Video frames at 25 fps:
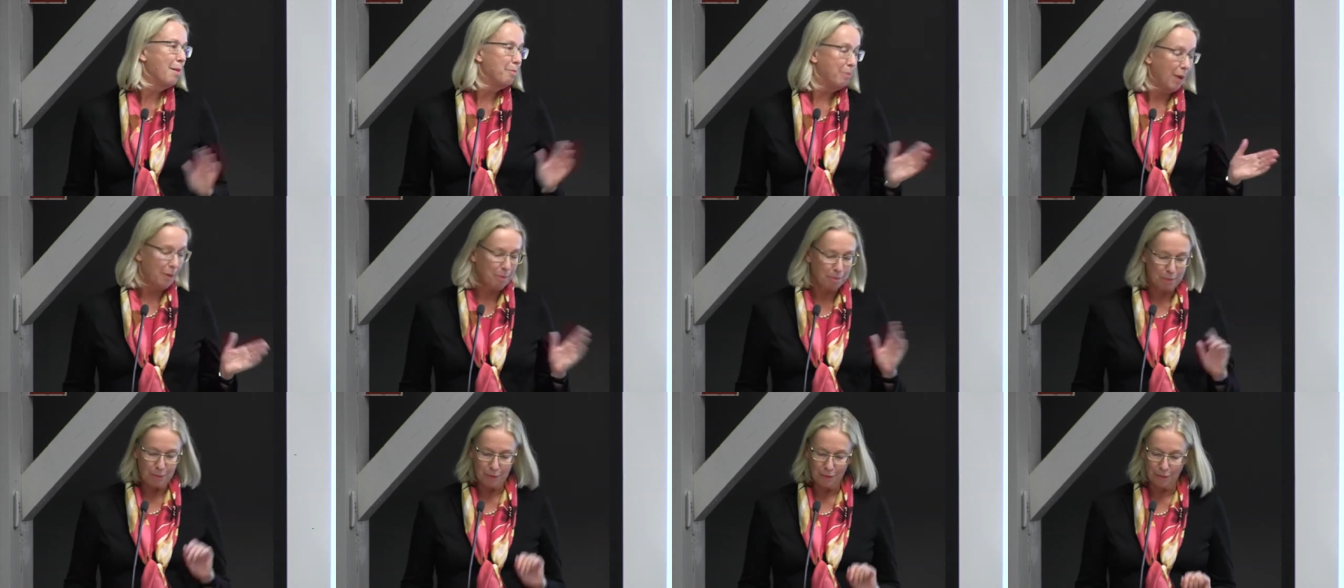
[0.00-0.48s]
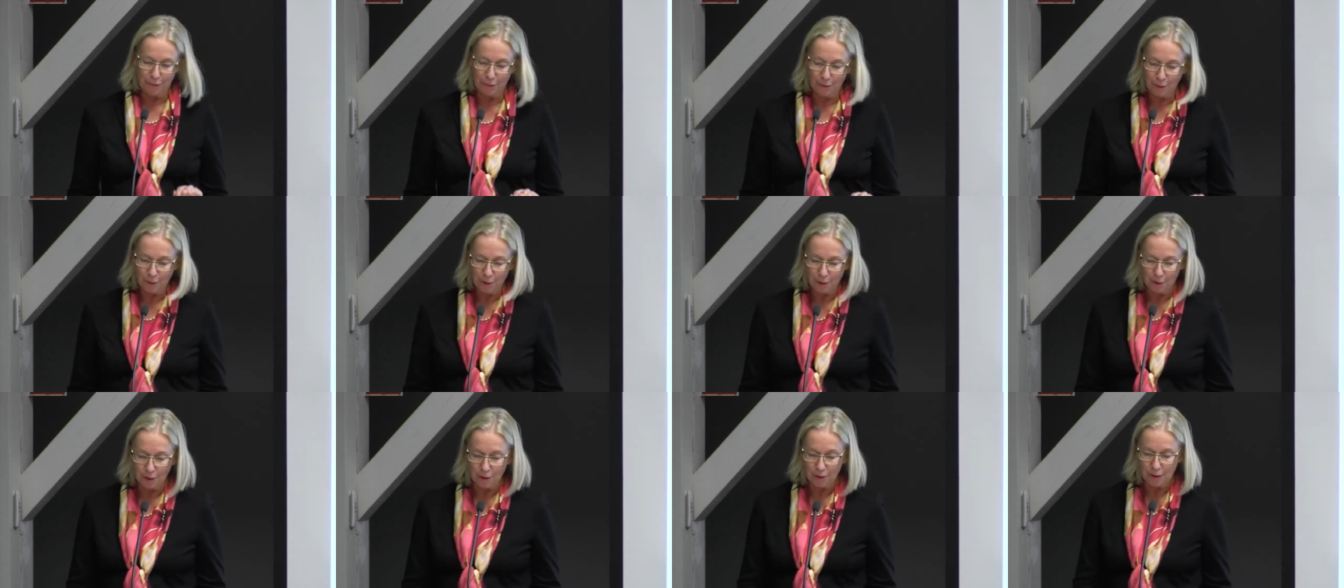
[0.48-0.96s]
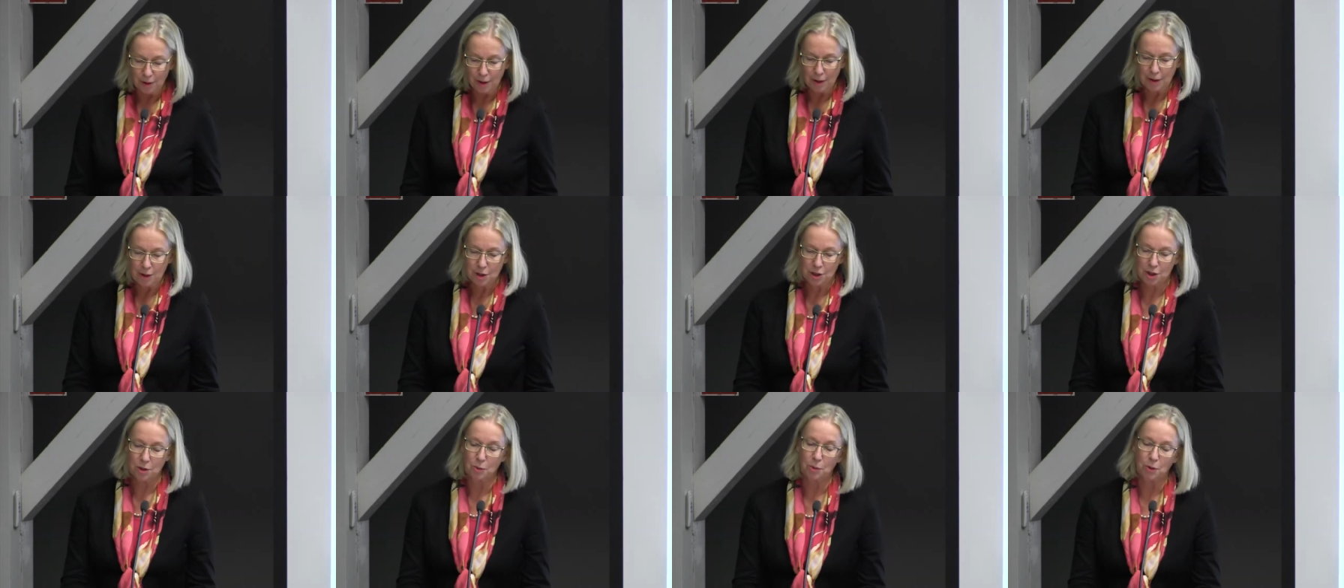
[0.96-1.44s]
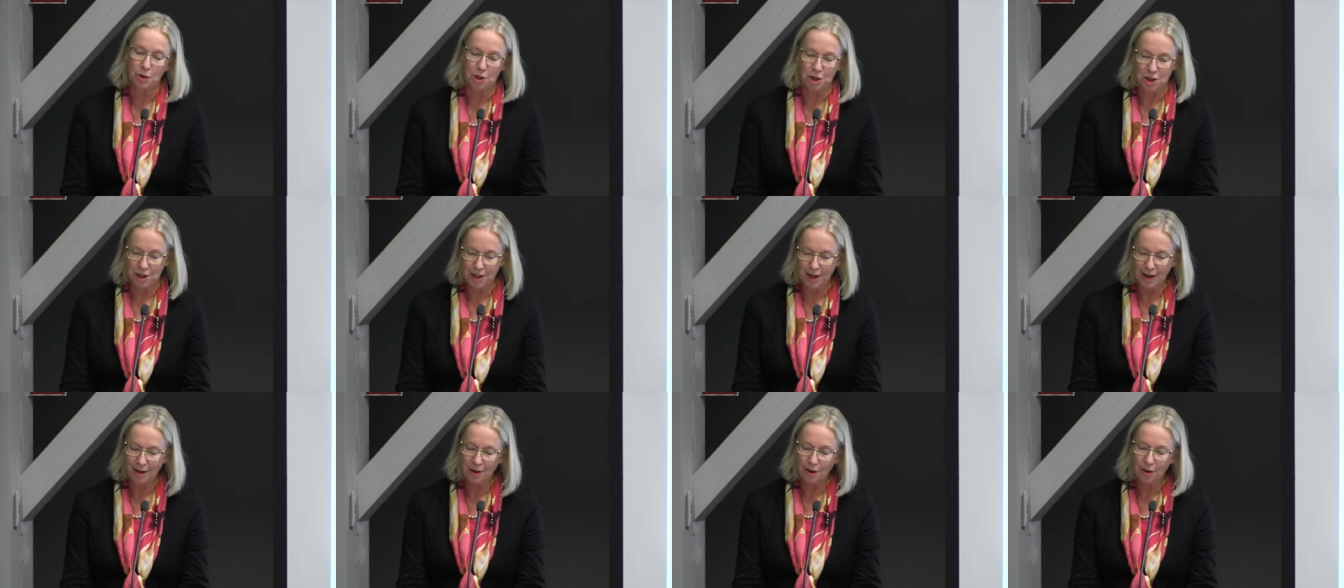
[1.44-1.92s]
But before she will
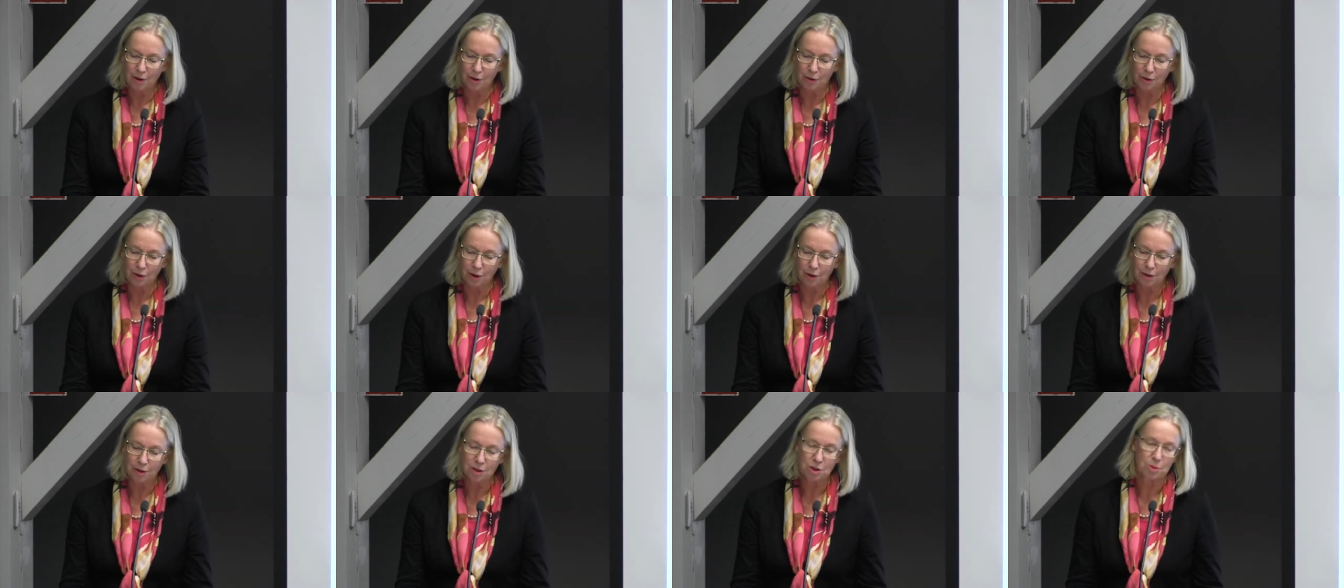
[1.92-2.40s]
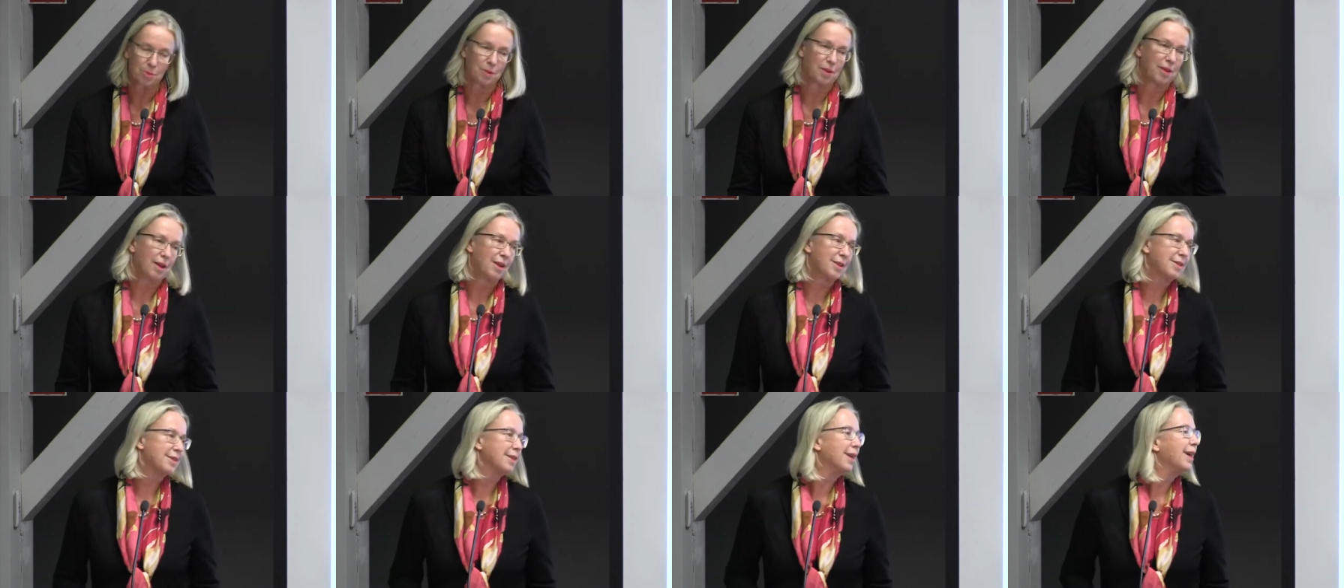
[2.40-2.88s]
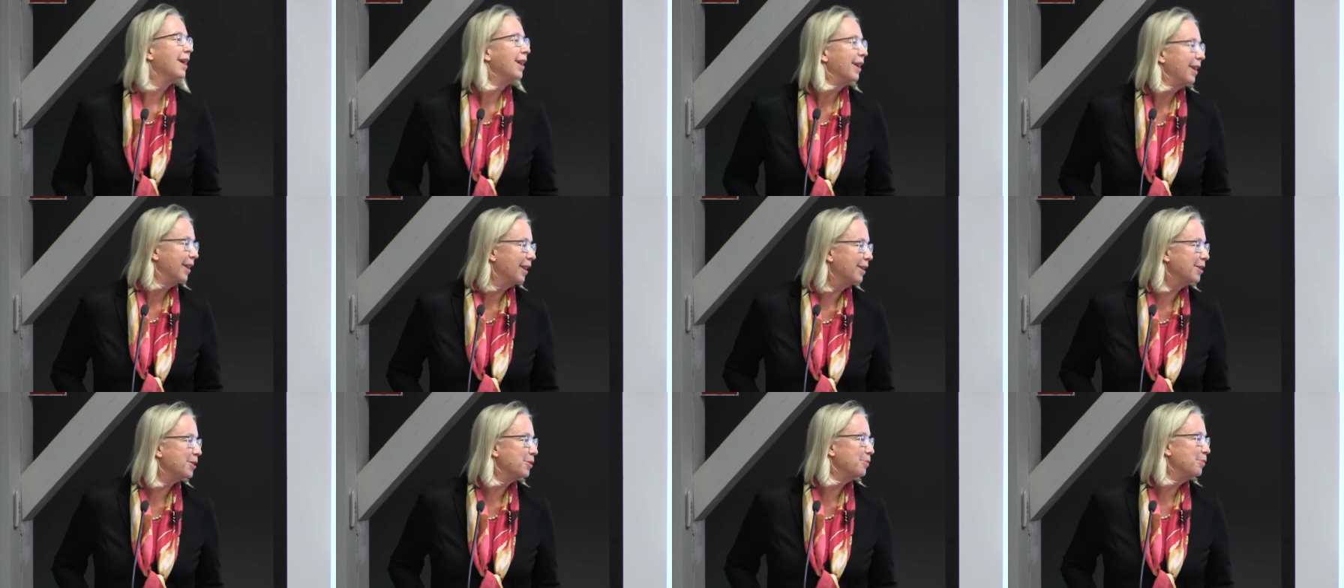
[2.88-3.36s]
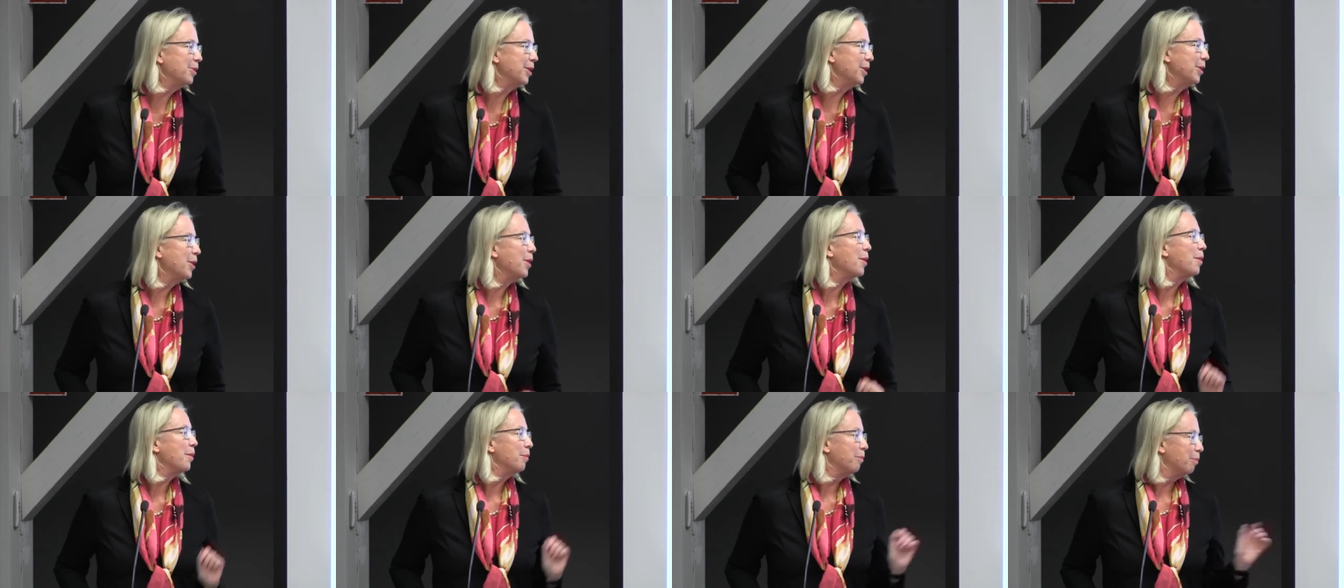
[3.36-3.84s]
share her knowledge with us, let
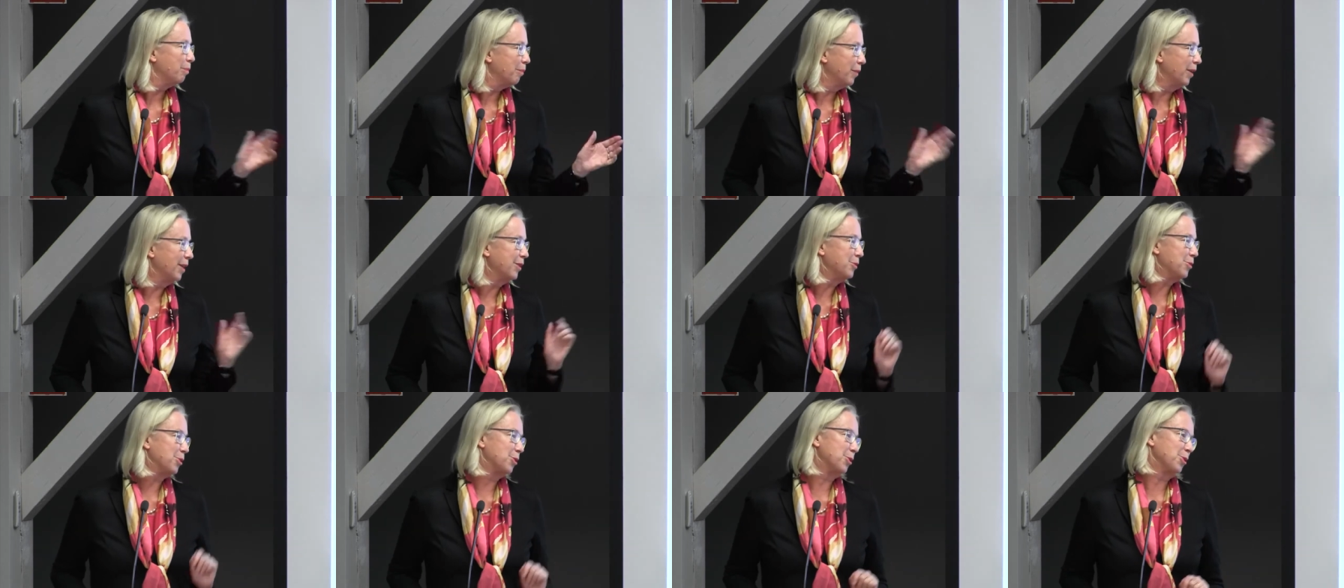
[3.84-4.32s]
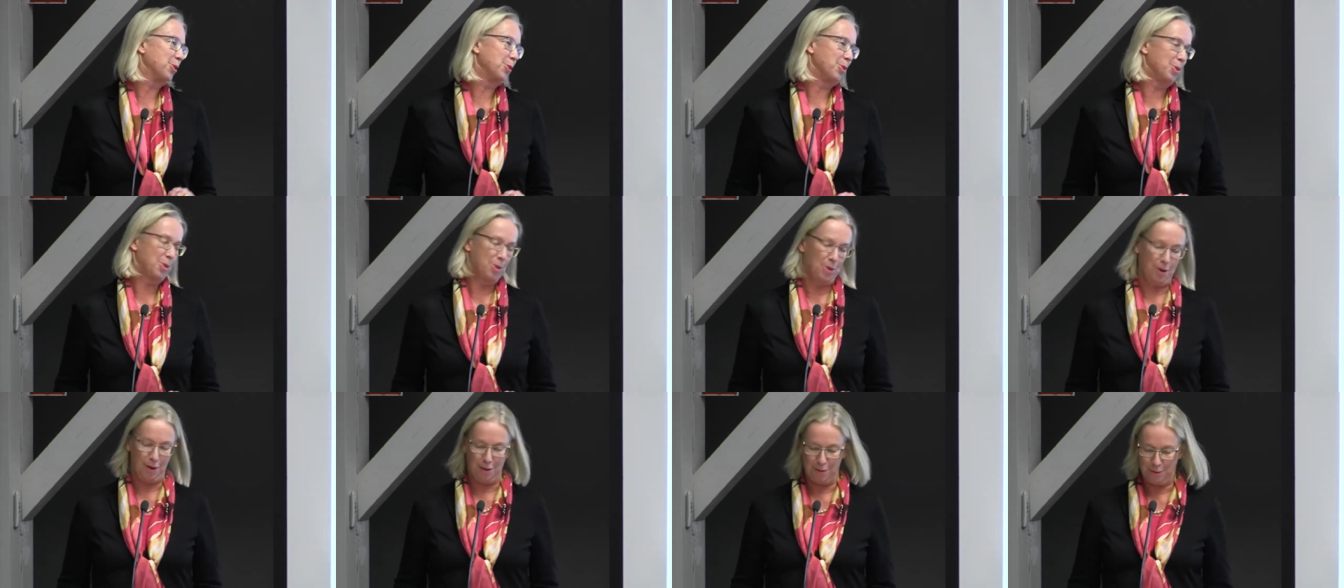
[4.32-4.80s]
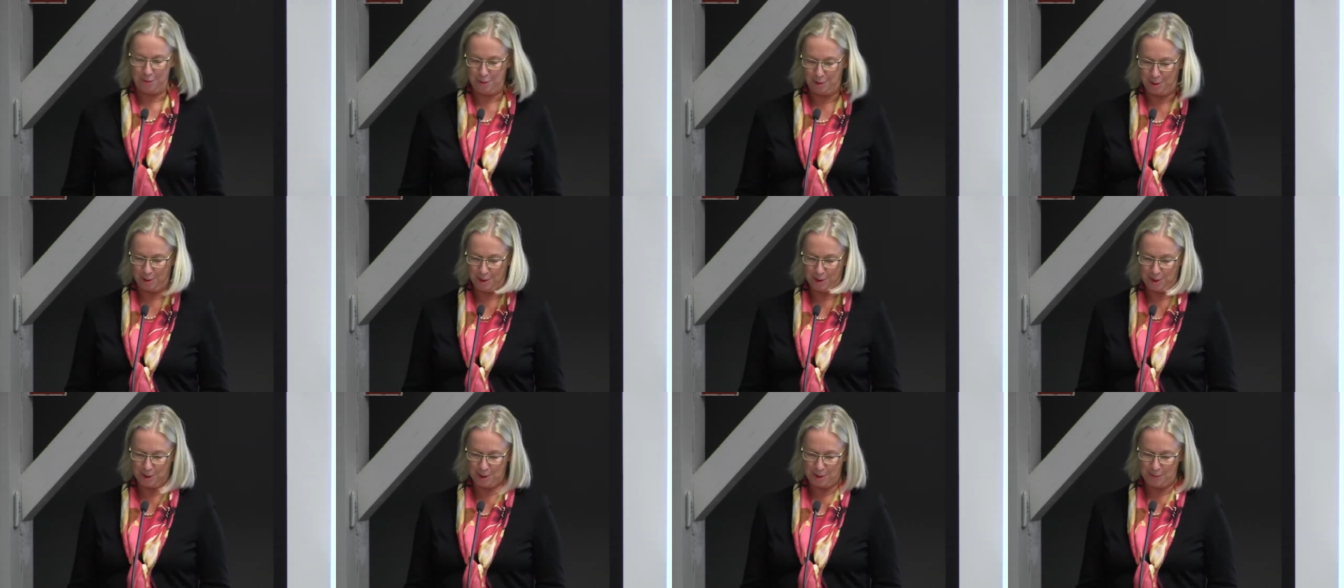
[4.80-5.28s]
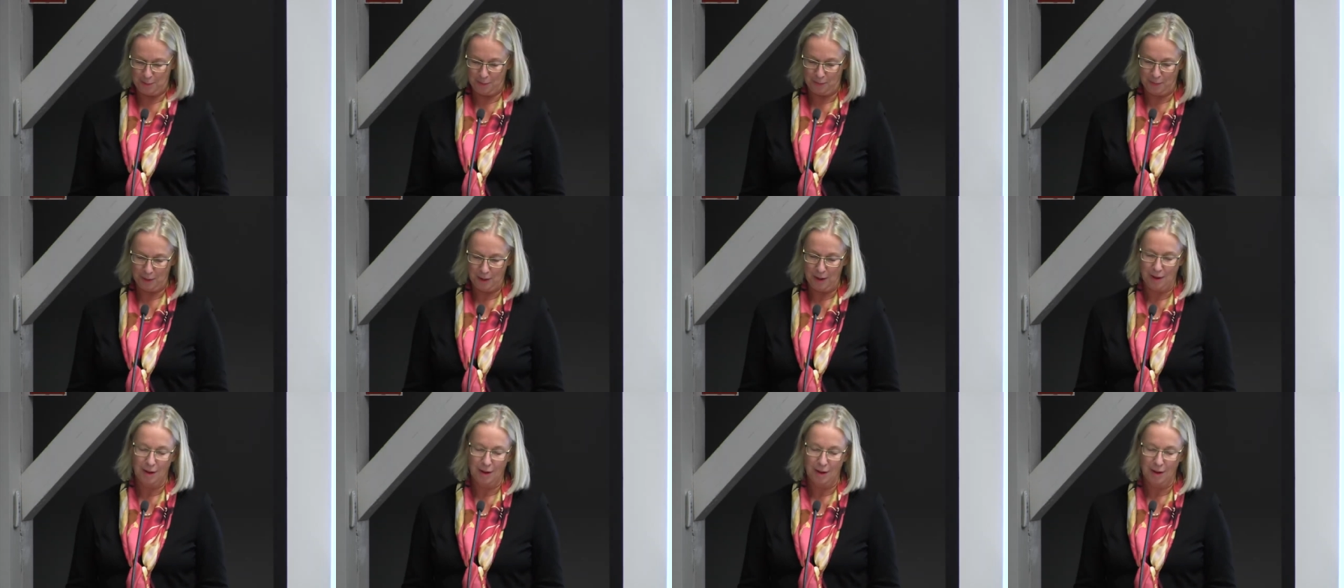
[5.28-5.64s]
me introduce her first.